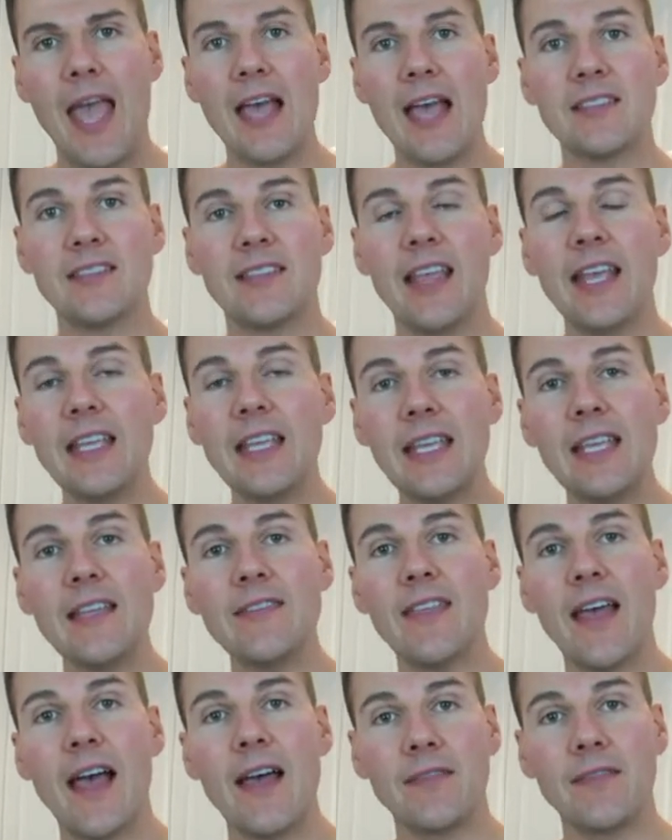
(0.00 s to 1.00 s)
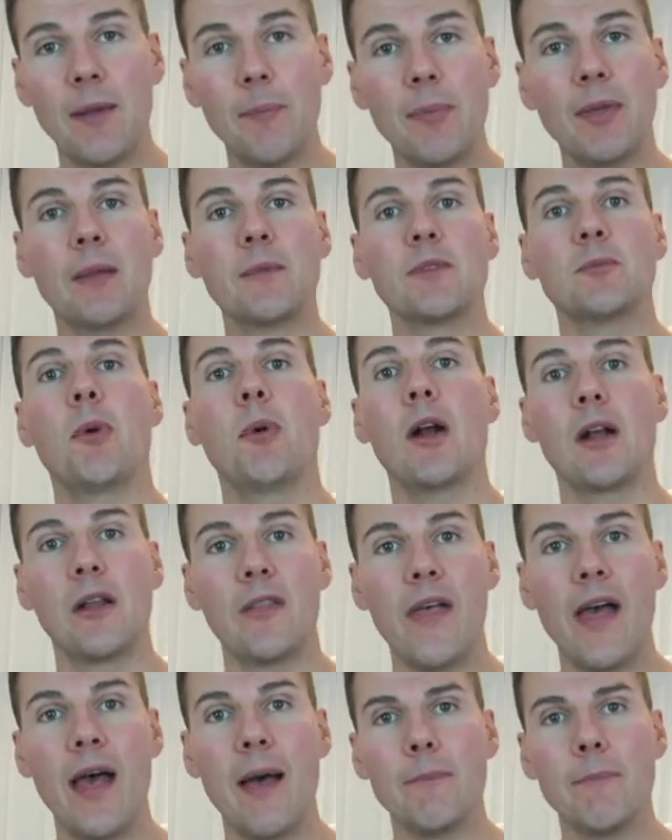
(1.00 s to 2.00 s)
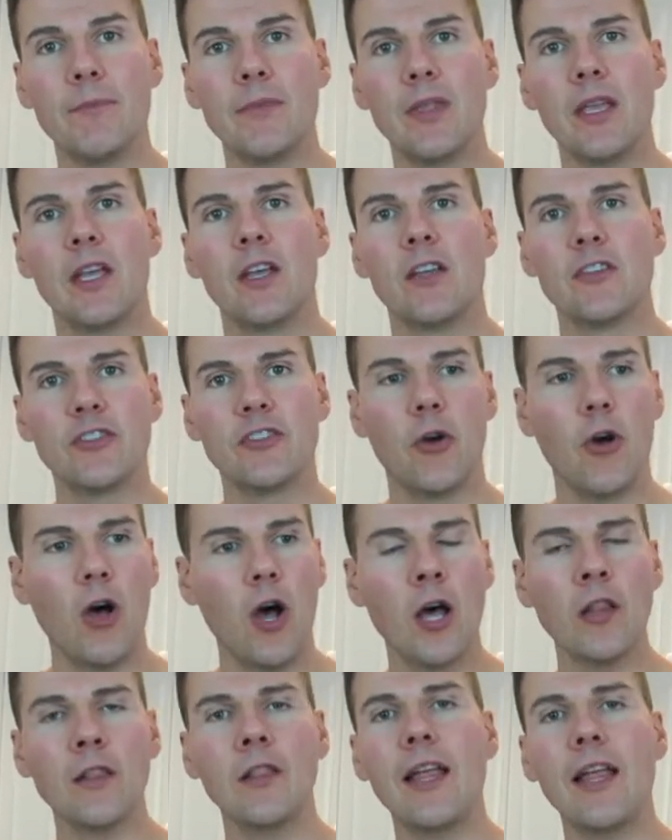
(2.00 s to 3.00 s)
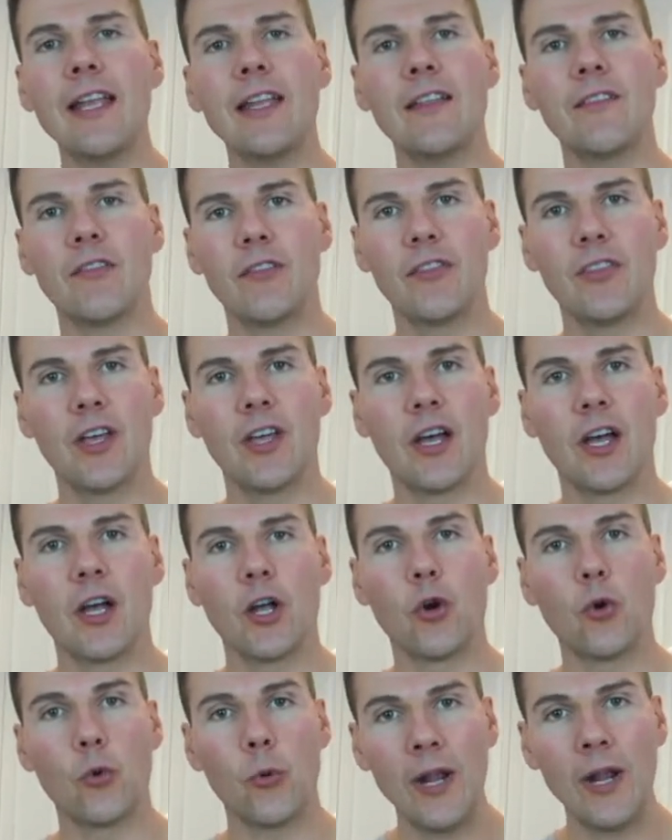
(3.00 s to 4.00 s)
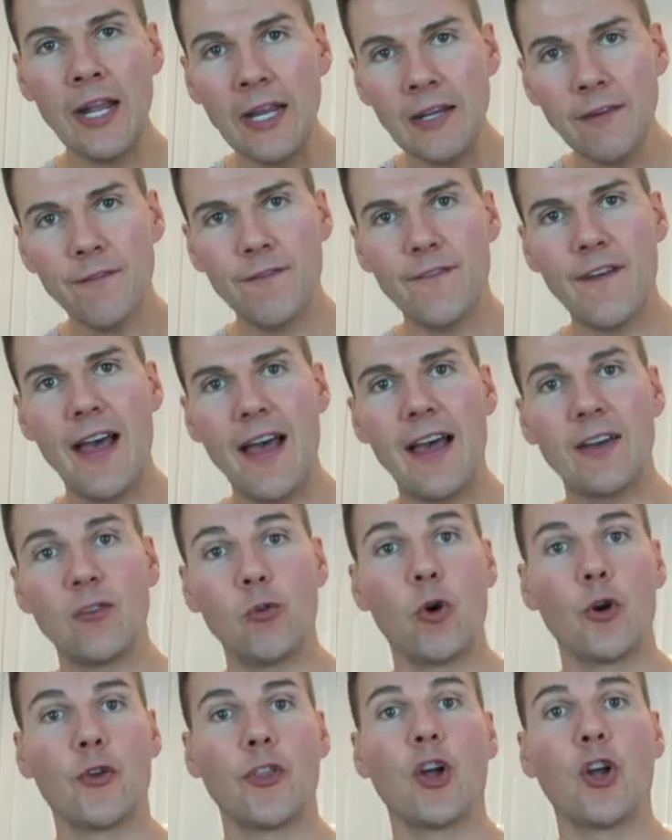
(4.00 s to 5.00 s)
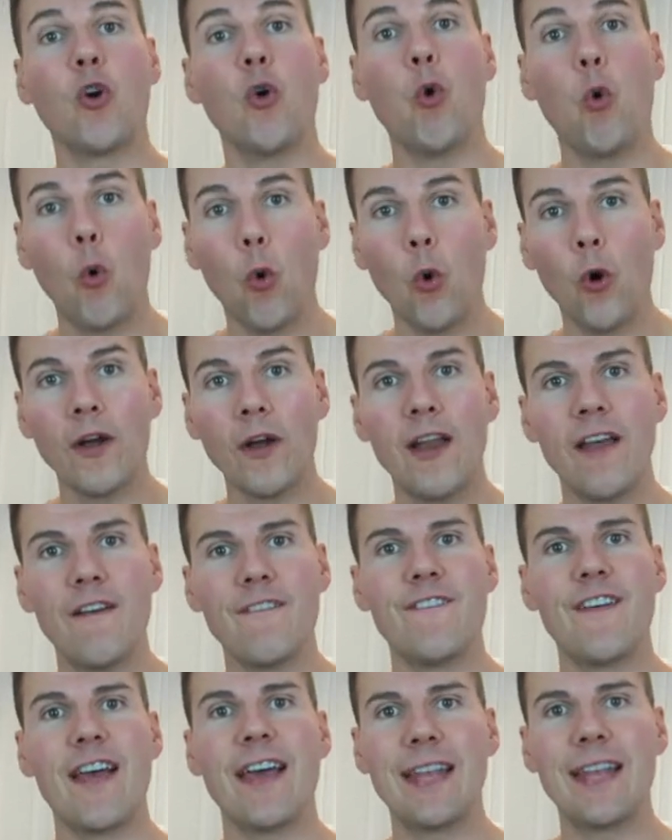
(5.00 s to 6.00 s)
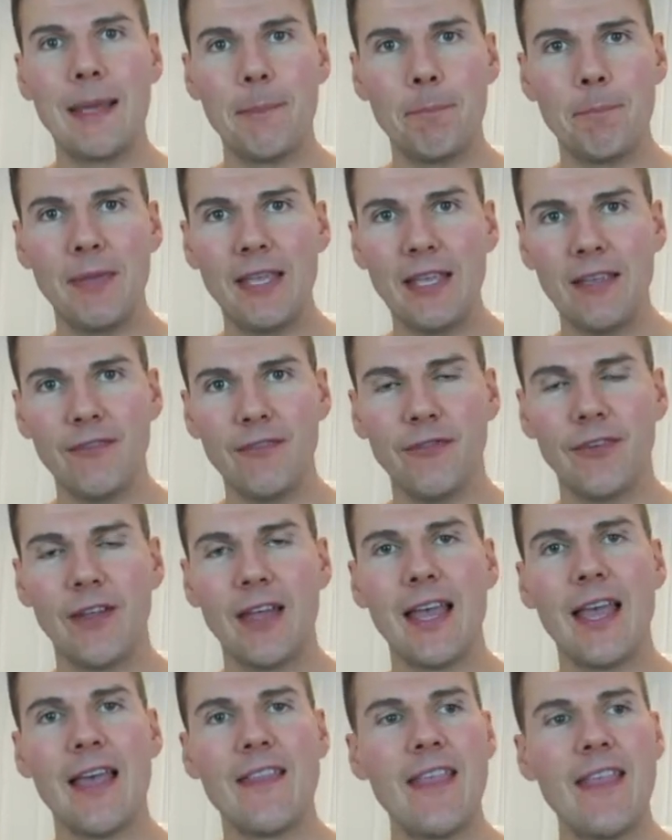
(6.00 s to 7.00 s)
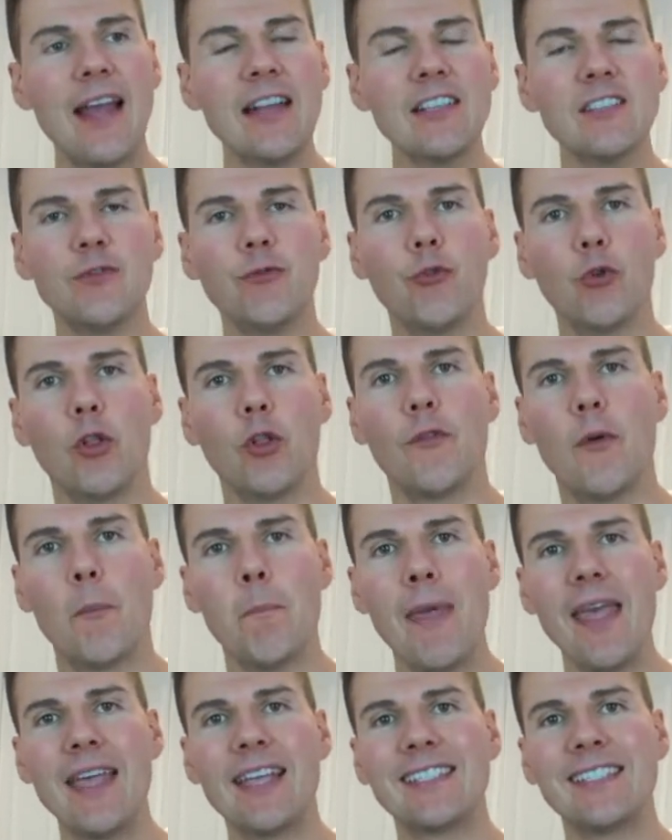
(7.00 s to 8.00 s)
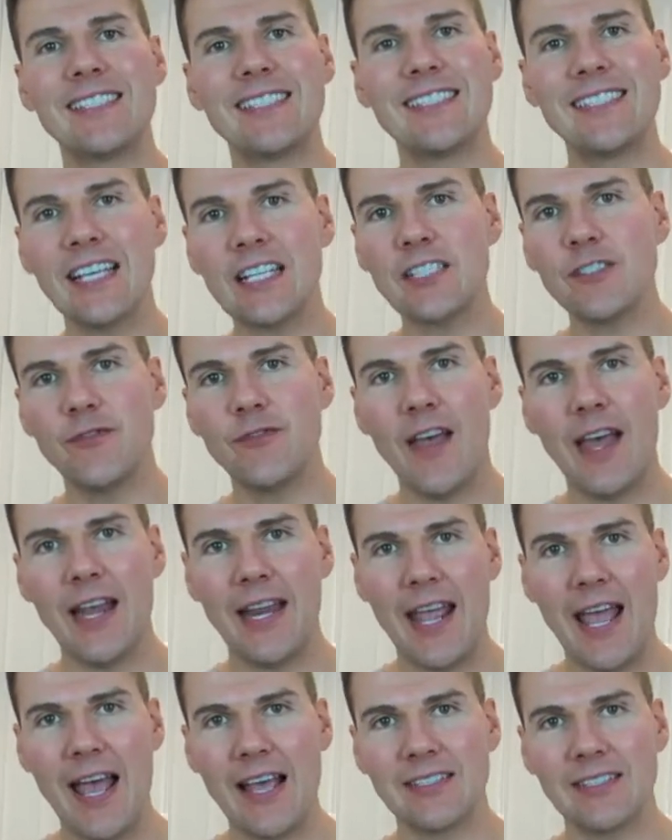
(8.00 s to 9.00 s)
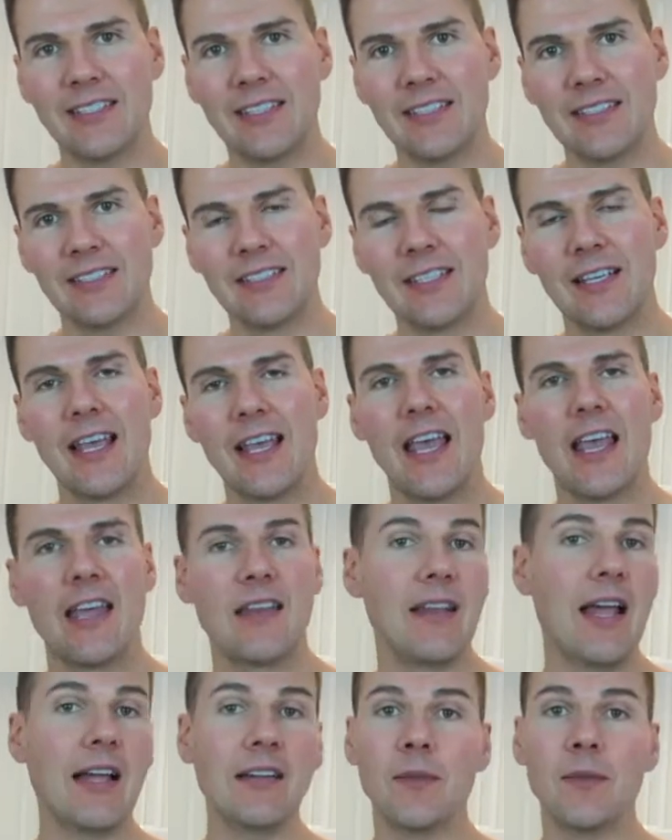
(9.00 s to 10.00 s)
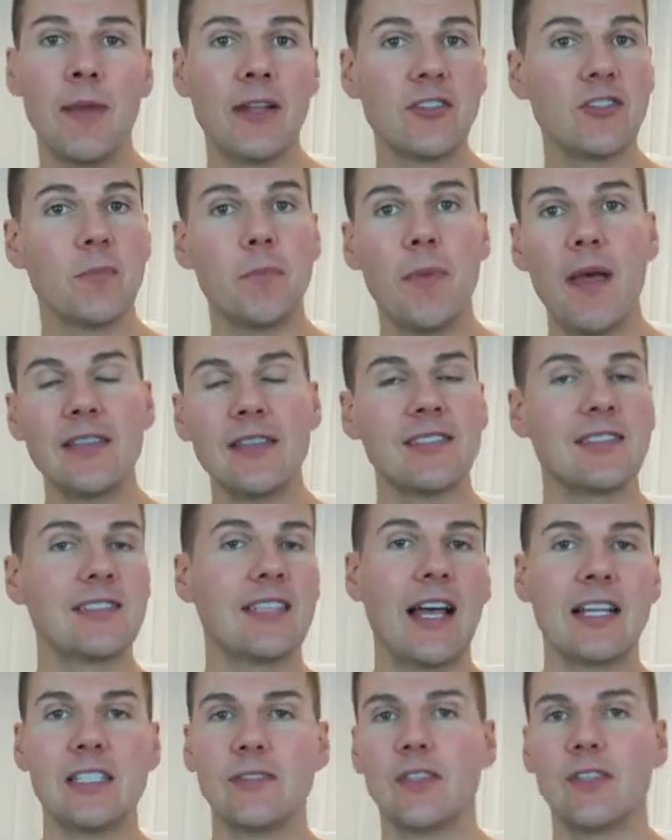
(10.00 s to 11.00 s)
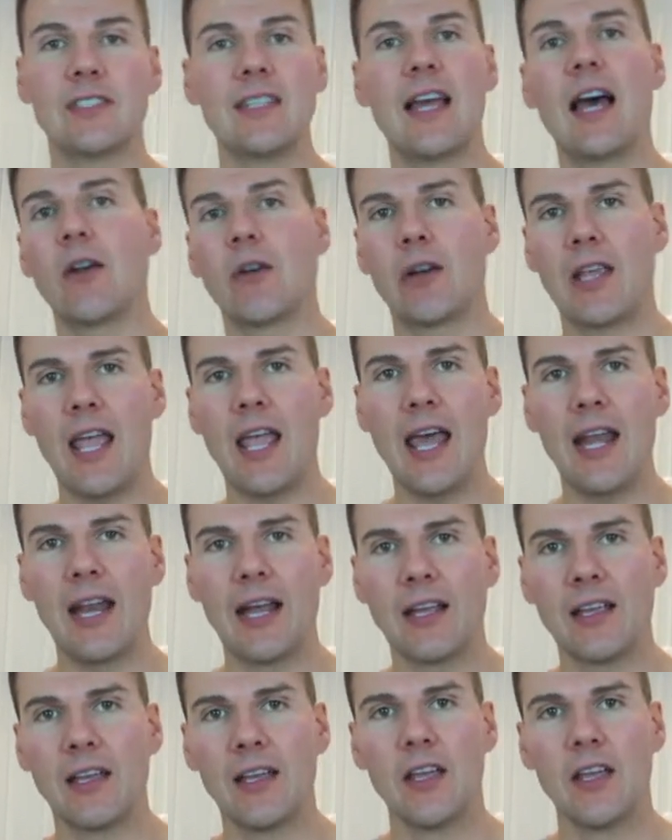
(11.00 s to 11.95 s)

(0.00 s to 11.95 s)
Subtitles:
As they eat that, that becomes part of them. So unlike the grain-fed or the corn-fed beef, that is full of omega-6 fatty acids, not to mention pesticides if it's not organic.